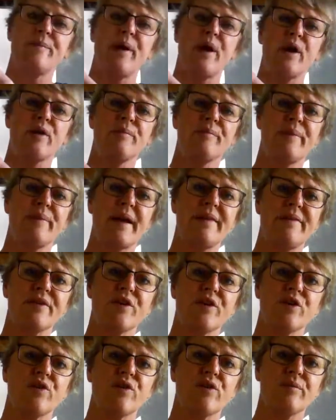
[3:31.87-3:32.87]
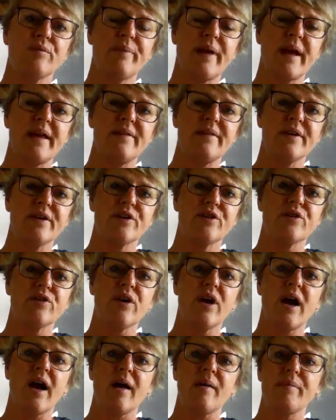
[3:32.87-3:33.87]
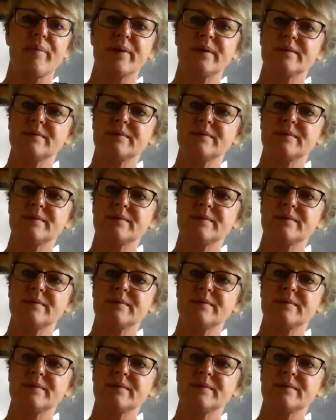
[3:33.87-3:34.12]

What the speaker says: part by the crop.